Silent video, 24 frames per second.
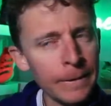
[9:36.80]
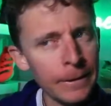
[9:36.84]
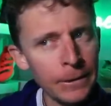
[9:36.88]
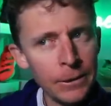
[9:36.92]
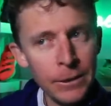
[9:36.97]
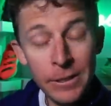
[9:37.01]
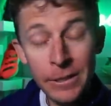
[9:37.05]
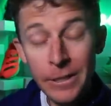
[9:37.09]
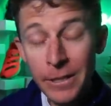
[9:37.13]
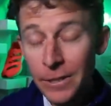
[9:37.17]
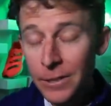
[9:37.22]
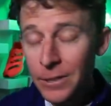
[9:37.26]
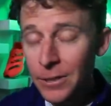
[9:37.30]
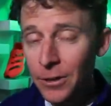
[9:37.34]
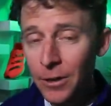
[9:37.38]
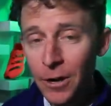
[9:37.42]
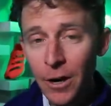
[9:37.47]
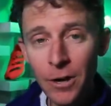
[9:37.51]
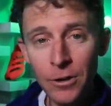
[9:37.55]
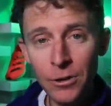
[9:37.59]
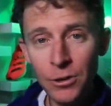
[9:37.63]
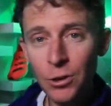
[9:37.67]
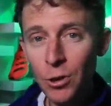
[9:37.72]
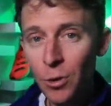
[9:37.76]
just because there
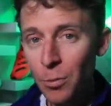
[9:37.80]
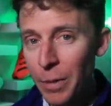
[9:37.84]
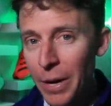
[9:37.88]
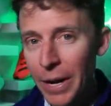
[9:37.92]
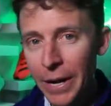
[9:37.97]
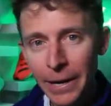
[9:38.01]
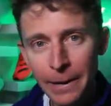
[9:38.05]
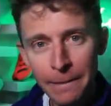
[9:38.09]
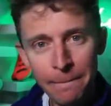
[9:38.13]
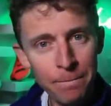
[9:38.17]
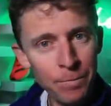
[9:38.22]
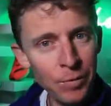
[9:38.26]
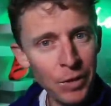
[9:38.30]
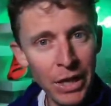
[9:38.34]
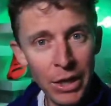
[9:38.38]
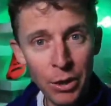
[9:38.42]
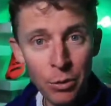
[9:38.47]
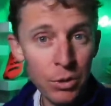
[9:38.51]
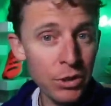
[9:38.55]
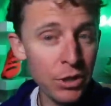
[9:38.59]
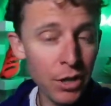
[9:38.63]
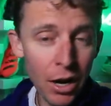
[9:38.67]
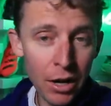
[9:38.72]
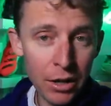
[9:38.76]
are so many, like
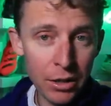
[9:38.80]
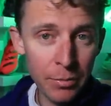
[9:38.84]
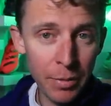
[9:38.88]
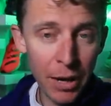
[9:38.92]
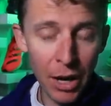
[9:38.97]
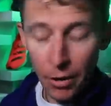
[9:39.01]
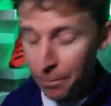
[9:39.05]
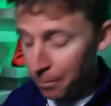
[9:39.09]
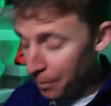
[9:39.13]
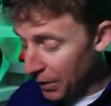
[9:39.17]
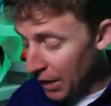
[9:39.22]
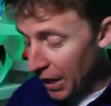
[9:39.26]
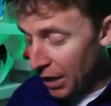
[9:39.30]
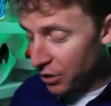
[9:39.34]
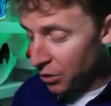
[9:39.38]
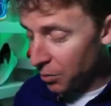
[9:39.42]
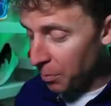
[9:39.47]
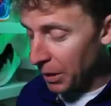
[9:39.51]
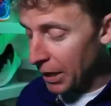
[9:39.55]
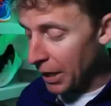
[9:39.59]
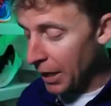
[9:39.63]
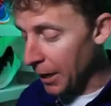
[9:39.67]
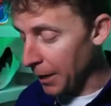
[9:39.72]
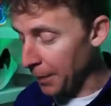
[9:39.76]
we talked about at the
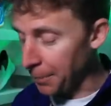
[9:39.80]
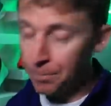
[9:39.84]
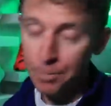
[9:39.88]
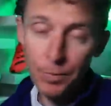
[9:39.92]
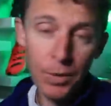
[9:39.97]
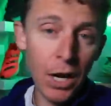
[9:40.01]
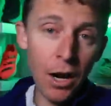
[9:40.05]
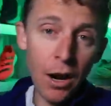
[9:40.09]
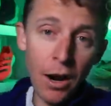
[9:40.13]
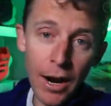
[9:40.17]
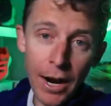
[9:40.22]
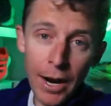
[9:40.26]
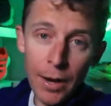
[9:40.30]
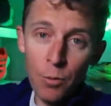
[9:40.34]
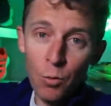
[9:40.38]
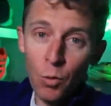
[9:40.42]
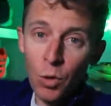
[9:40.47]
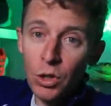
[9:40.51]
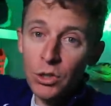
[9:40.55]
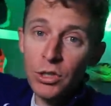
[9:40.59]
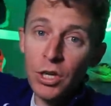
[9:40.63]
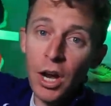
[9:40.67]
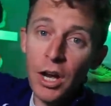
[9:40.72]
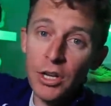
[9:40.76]
beginning. All right,
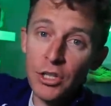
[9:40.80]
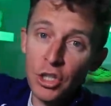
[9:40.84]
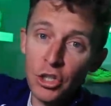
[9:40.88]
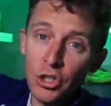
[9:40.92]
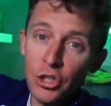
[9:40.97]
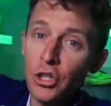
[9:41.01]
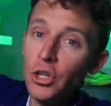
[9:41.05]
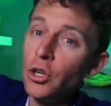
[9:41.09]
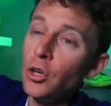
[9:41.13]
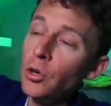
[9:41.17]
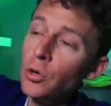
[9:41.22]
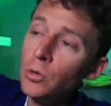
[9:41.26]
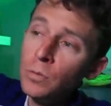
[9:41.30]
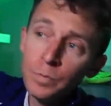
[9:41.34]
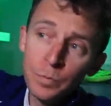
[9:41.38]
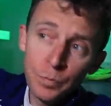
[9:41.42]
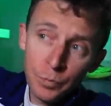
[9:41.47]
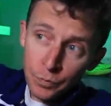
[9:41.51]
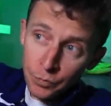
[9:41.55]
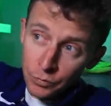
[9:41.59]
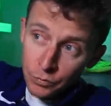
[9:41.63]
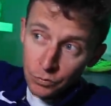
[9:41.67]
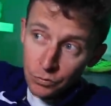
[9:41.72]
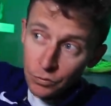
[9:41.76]
we'll toss it to
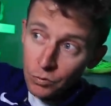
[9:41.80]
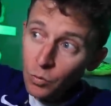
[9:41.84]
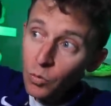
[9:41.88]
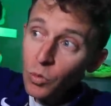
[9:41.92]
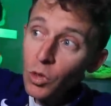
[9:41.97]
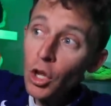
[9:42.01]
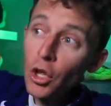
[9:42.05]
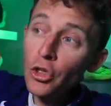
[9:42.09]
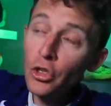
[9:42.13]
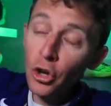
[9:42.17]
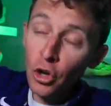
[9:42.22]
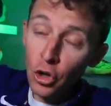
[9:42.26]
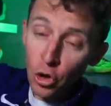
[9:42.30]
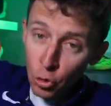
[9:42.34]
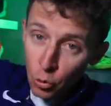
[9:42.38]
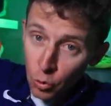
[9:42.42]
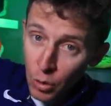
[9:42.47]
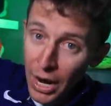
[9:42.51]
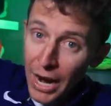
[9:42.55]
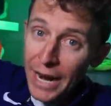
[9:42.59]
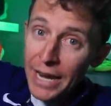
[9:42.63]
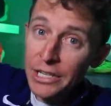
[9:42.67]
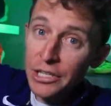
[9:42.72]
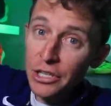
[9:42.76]
the
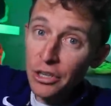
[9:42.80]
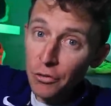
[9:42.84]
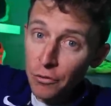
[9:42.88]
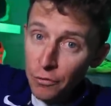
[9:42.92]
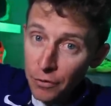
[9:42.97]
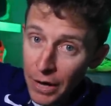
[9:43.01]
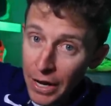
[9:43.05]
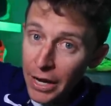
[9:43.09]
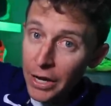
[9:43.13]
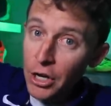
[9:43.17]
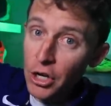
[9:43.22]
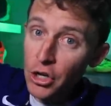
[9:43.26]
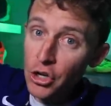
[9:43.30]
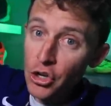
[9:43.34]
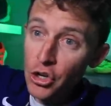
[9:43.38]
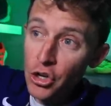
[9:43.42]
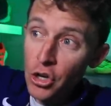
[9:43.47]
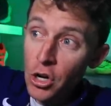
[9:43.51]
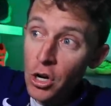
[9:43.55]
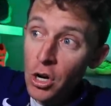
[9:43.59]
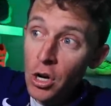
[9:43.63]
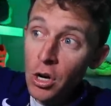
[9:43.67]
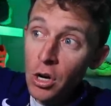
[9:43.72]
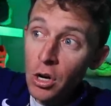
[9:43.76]
Horizon Vanish
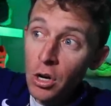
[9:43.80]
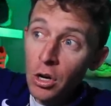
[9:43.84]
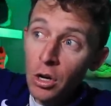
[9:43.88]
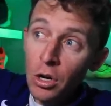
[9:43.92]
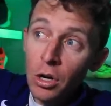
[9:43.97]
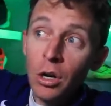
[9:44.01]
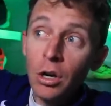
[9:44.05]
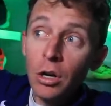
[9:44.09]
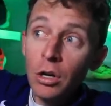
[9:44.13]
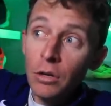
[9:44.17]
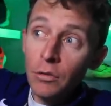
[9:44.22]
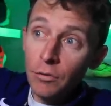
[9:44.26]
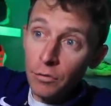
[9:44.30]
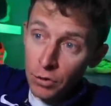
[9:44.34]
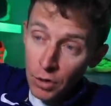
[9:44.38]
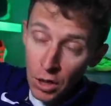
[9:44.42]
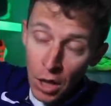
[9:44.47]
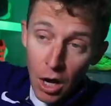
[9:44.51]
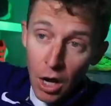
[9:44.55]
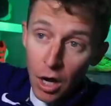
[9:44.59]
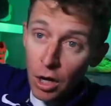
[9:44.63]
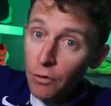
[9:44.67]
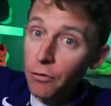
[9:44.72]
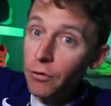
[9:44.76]

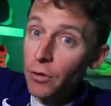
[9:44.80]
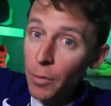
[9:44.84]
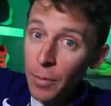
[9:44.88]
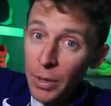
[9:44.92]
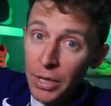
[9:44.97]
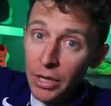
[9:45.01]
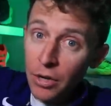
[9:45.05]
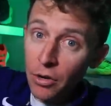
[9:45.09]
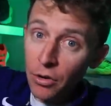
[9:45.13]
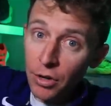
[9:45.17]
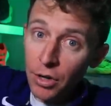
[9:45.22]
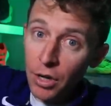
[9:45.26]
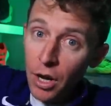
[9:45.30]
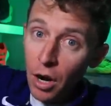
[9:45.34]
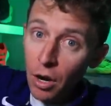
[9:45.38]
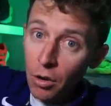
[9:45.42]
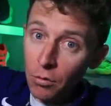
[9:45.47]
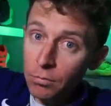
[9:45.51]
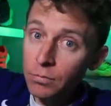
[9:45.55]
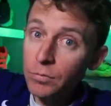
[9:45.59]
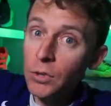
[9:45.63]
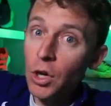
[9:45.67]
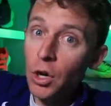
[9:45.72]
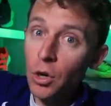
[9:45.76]
vlog from a year ago.
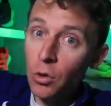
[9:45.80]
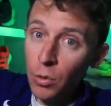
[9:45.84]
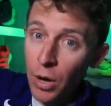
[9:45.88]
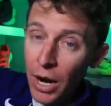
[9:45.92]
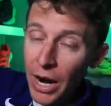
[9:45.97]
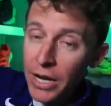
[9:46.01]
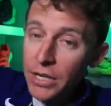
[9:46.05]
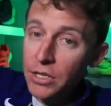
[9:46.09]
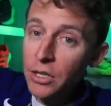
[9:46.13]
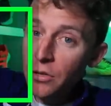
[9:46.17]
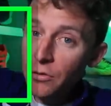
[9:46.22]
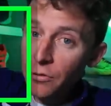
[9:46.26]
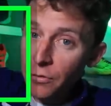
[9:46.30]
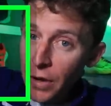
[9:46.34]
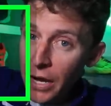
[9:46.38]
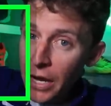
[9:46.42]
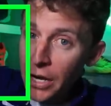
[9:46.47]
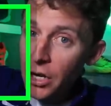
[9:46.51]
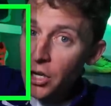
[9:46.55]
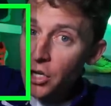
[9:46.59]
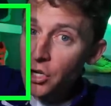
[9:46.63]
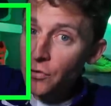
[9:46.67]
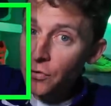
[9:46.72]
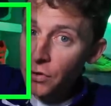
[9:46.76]
Horizon
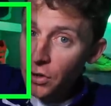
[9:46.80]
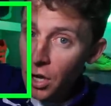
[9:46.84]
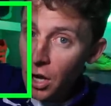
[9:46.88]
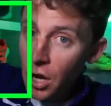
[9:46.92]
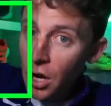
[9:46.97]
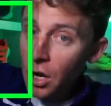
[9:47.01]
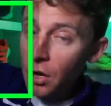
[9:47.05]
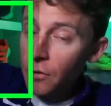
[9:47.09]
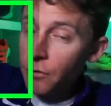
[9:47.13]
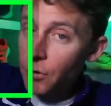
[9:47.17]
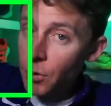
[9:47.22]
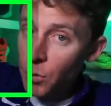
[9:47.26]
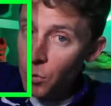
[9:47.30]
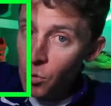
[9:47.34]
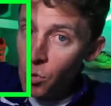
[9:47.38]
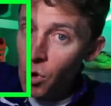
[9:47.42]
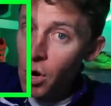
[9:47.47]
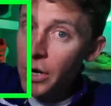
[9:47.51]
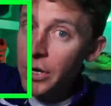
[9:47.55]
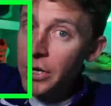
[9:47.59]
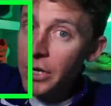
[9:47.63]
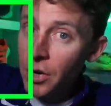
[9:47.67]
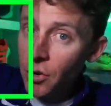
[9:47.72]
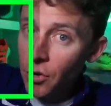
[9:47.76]
Vanish vlog from
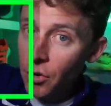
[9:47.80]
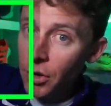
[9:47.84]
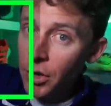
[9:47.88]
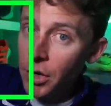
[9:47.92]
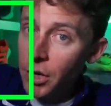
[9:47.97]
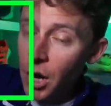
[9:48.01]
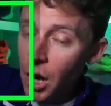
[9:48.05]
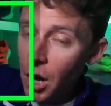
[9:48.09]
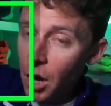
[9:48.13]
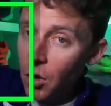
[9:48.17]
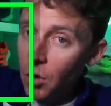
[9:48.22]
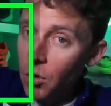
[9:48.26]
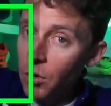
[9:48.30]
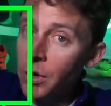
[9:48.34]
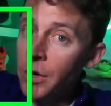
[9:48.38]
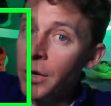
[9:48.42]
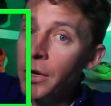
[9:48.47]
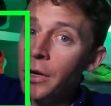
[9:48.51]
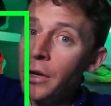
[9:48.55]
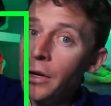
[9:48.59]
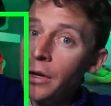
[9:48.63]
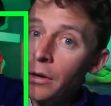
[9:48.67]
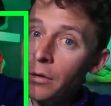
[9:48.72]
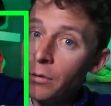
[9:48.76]
one year ago,
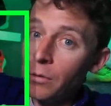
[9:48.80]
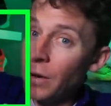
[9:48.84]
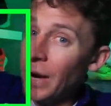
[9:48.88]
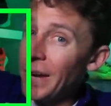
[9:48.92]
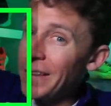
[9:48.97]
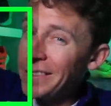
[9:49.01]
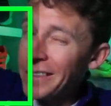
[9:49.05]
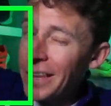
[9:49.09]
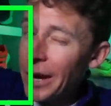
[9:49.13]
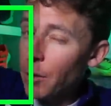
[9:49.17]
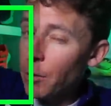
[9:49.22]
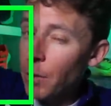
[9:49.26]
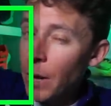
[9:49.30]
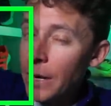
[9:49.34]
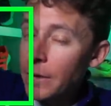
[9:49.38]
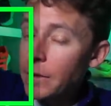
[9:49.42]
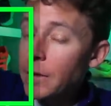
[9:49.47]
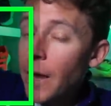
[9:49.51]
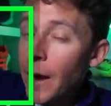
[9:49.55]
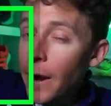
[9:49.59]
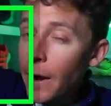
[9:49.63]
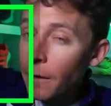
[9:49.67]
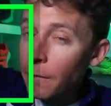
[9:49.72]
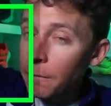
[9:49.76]
right there, right
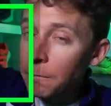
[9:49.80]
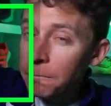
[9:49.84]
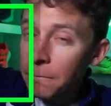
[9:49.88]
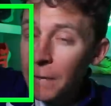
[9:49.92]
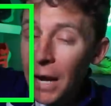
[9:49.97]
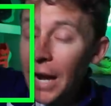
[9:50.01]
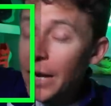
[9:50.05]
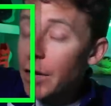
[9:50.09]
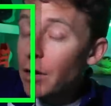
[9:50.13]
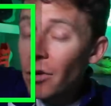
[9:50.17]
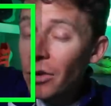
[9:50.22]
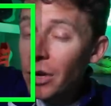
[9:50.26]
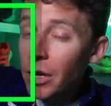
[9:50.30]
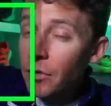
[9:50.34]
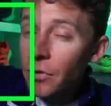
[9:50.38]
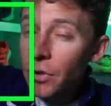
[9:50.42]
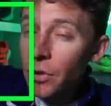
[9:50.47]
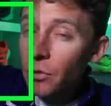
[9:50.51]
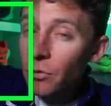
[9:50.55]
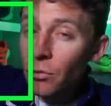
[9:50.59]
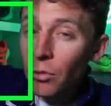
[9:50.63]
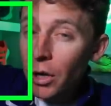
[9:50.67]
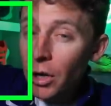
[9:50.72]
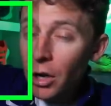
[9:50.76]
there. I don't
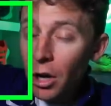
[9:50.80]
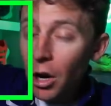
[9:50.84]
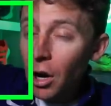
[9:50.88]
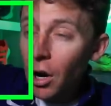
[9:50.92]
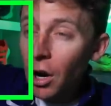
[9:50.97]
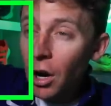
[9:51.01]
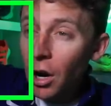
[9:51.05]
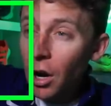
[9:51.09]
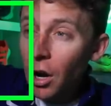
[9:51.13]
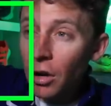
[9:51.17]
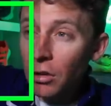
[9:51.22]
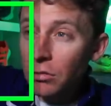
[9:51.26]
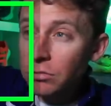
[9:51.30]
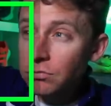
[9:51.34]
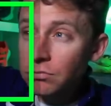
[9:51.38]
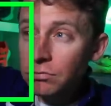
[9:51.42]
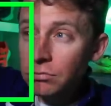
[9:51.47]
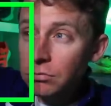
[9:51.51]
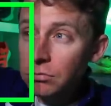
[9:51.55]
even recall